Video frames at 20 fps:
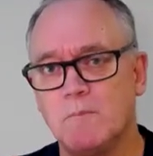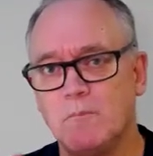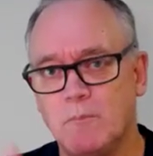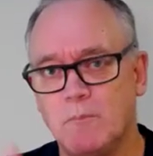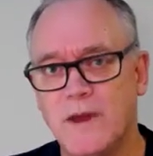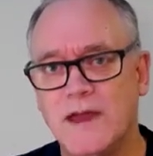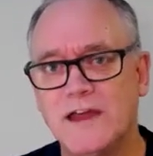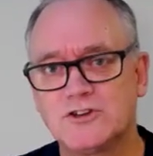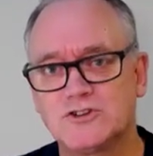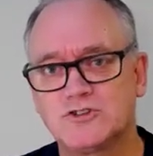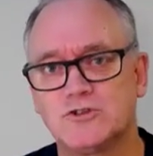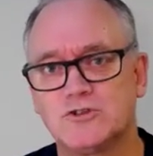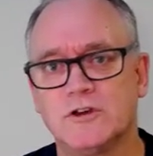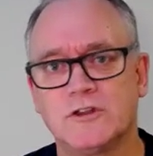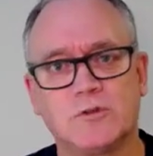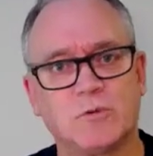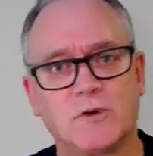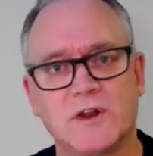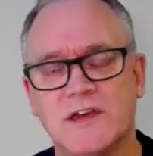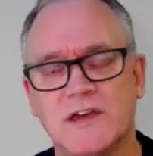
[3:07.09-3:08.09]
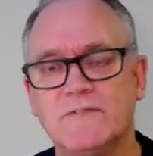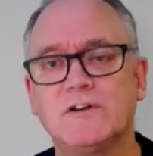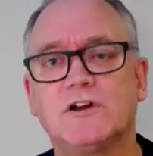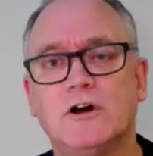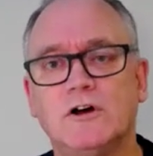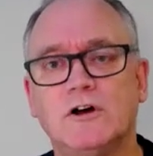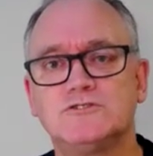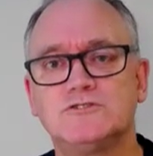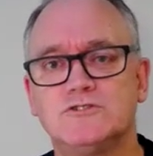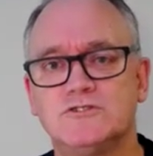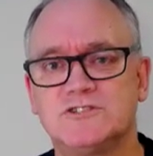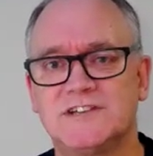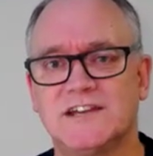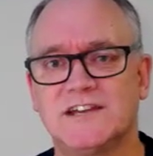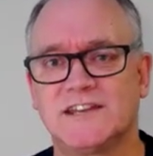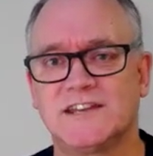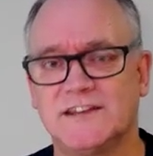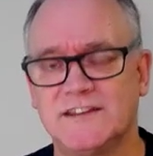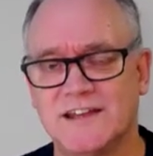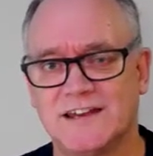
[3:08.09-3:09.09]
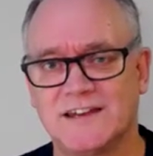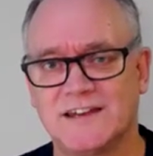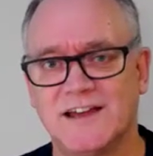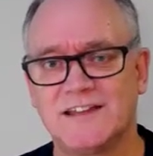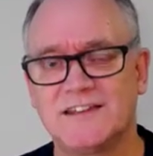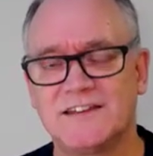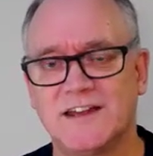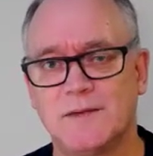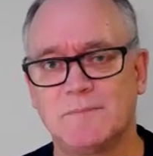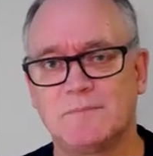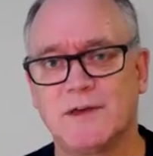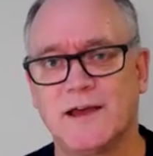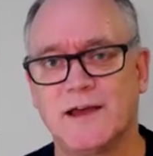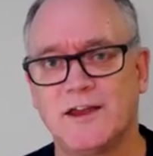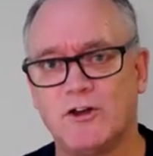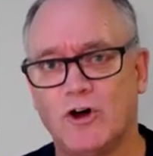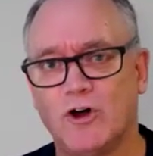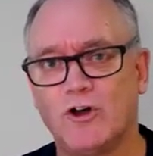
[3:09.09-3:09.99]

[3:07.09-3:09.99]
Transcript: make sure that whatever goals you're setting in that 90-day plan